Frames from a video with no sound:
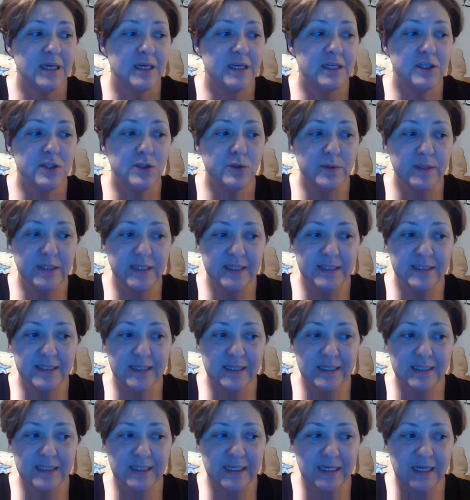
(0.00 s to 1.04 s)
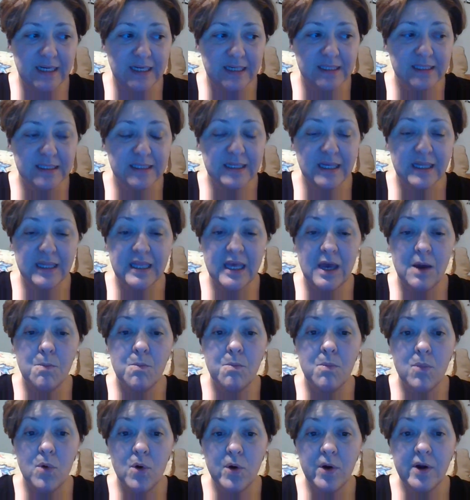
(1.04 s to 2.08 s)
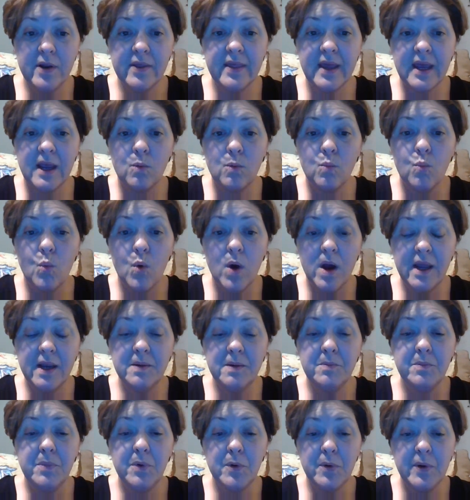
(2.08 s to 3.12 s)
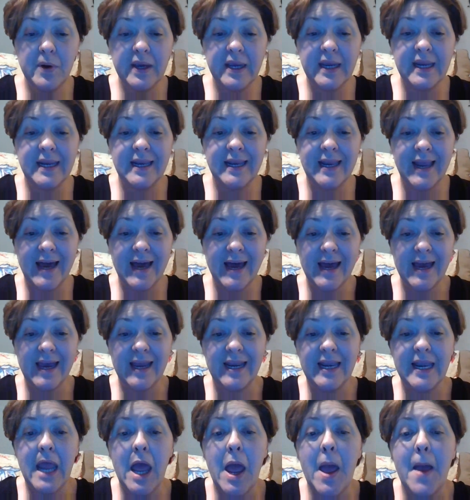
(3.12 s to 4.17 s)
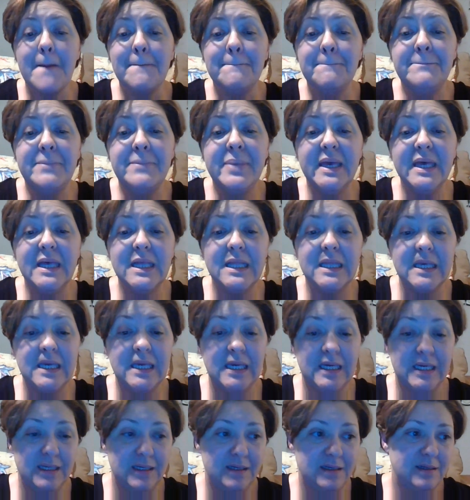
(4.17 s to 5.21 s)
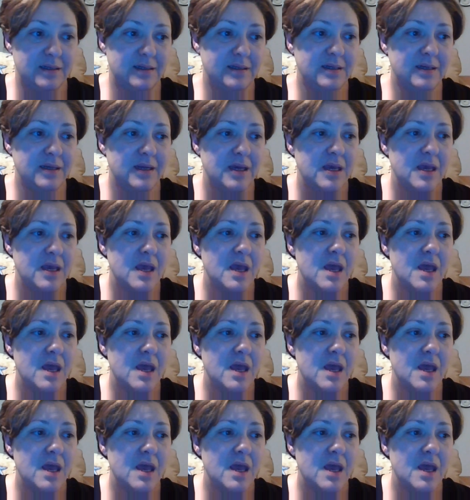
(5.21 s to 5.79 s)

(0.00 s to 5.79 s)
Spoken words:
in 2016 said that more than 1.9 billion